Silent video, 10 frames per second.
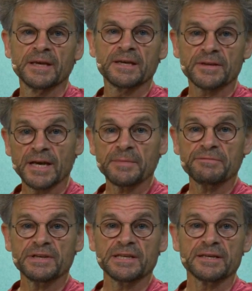In the coming
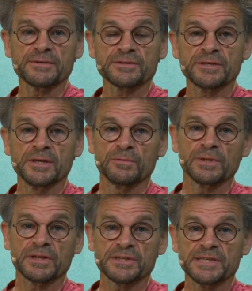videos,
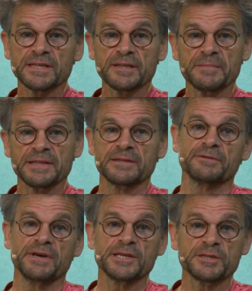we'll consider the method
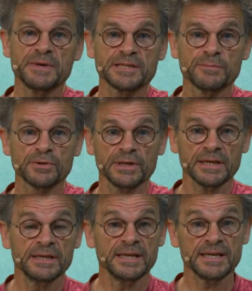of agent-based
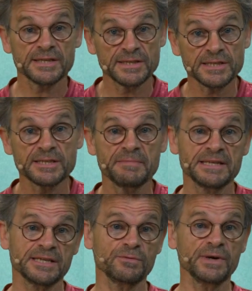modeling in a
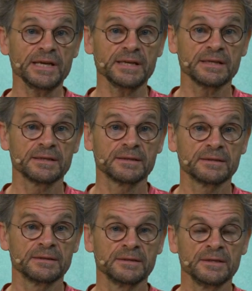systematic way.
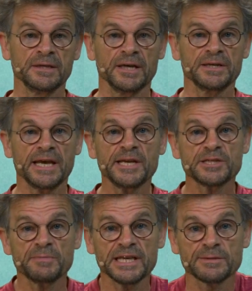An
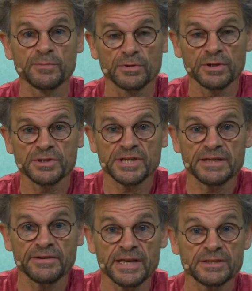agent-based model
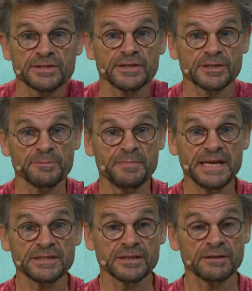generates a certain
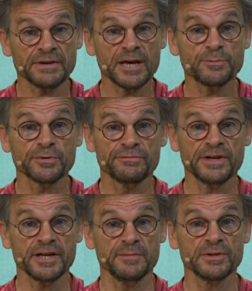pattern of output
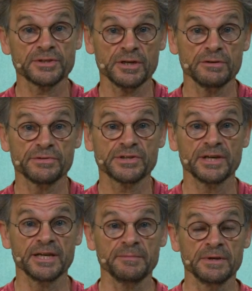variables over
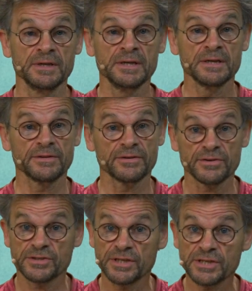time. The
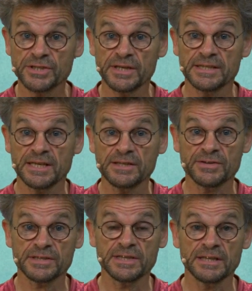researcher is
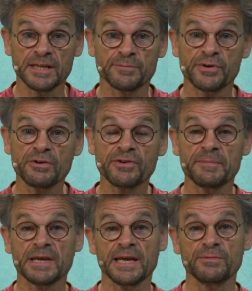interested in
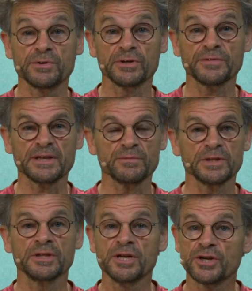programming a world that
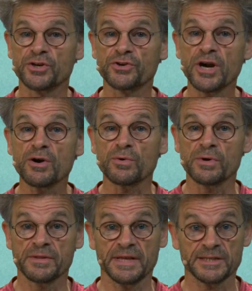will grow
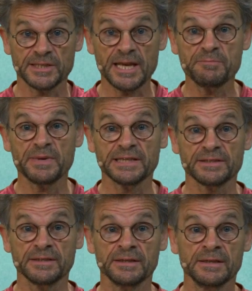that same
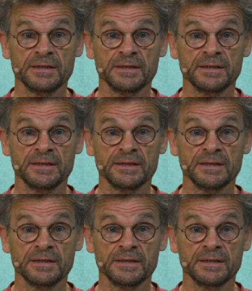pattern